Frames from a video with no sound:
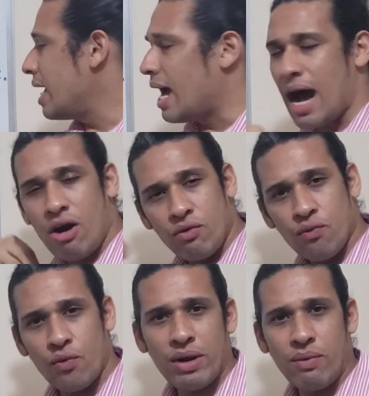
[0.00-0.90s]
how
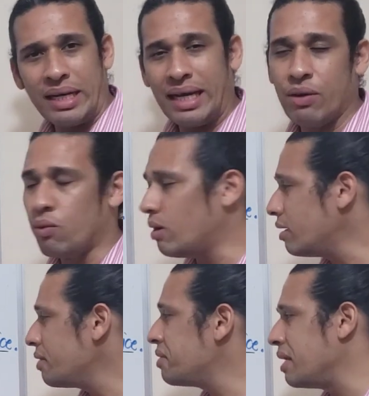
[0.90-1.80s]
frequently
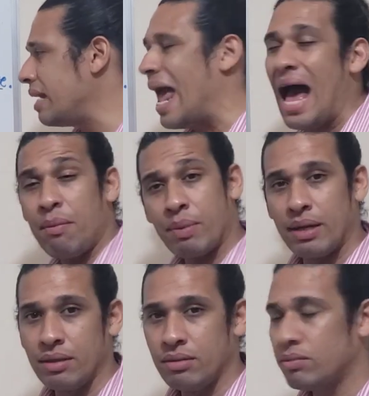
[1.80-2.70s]
one thing
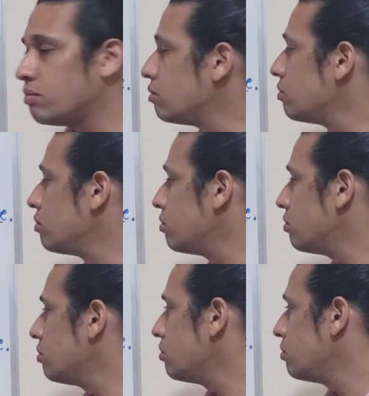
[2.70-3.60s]
happened
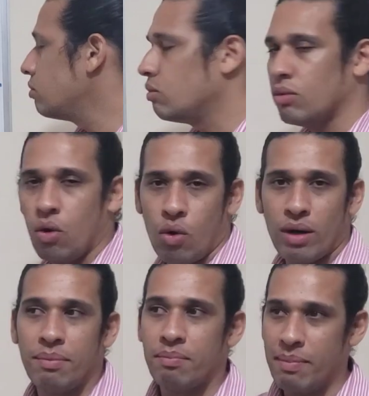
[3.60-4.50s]

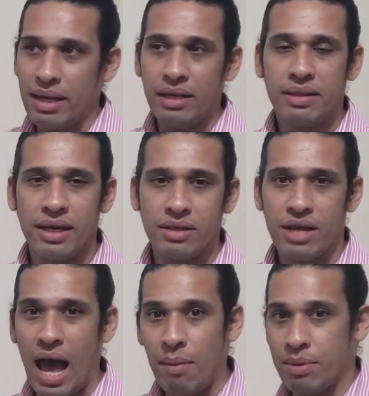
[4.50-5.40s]
or many things
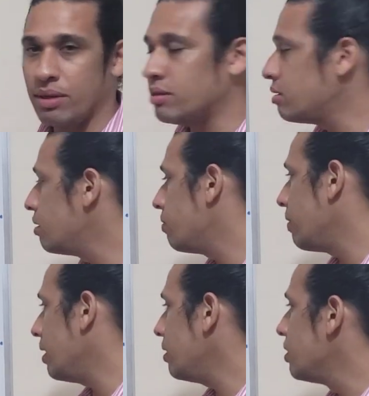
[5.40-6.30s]
happened,
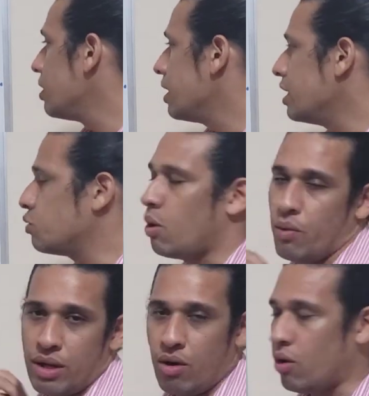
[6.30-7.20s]
right, is what
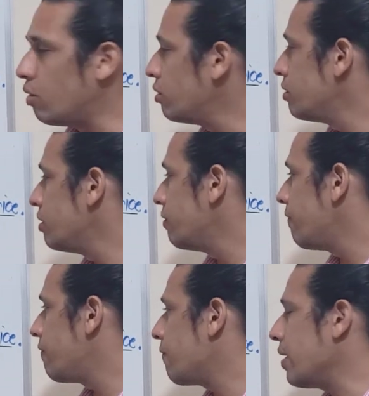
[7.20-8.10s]
we call
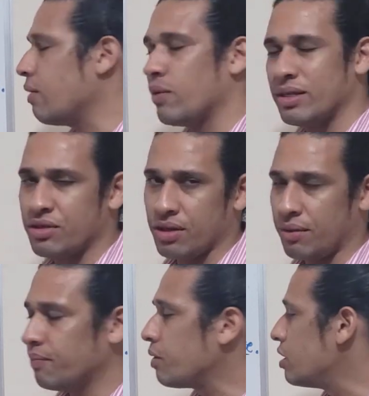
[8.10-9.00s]

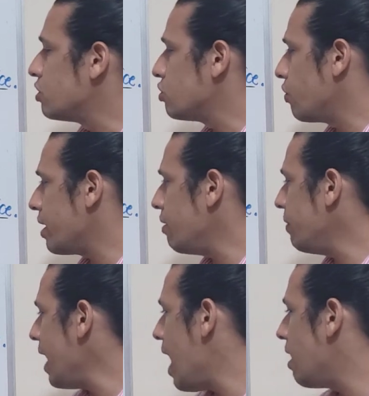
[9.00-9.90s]
frequency. So here
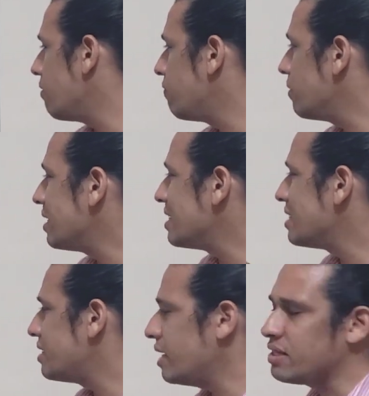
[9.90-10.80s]
we have
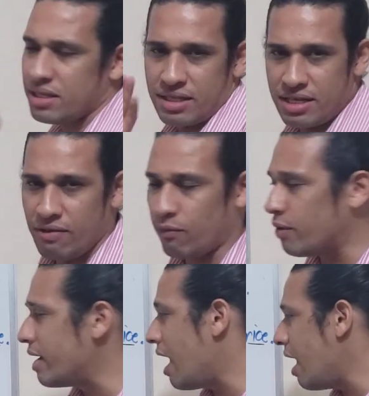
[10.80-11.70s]
6
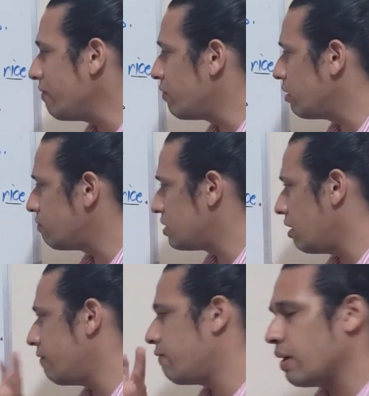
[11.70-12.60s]
different adverbs
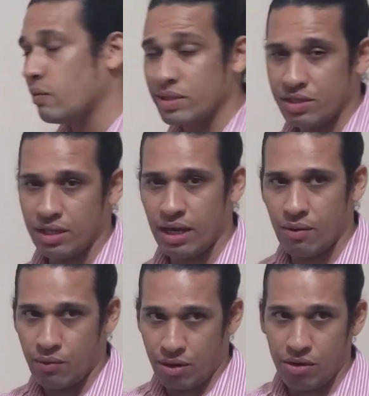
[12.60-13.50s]
of frequency,
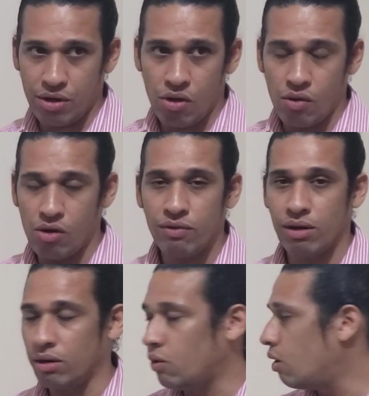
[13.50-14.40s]
and we're going to go over